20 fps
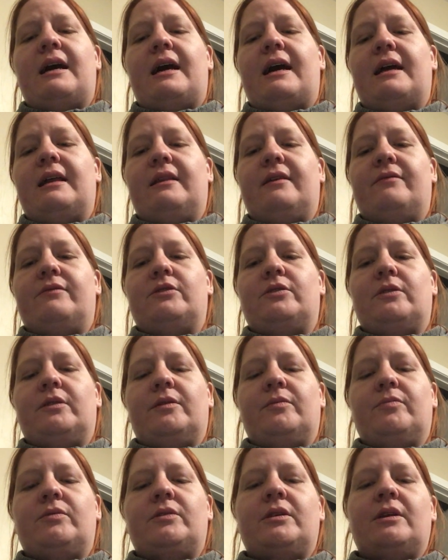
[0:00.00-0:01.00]
I love
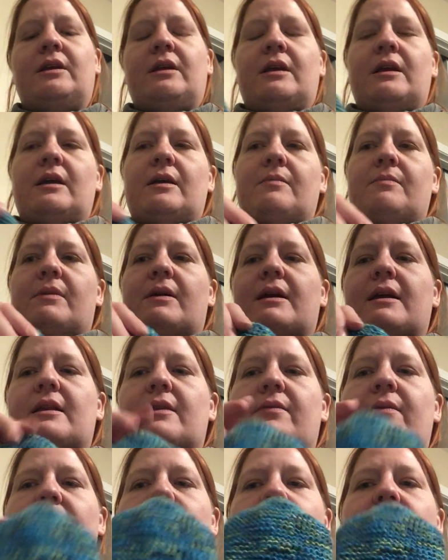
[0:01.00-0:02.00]
tulips. But
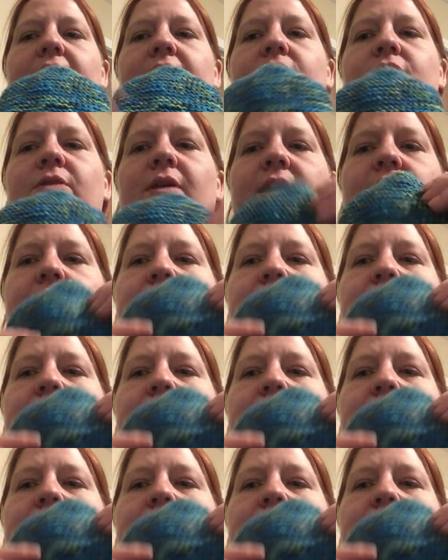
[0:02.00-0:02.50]
anyway, I tried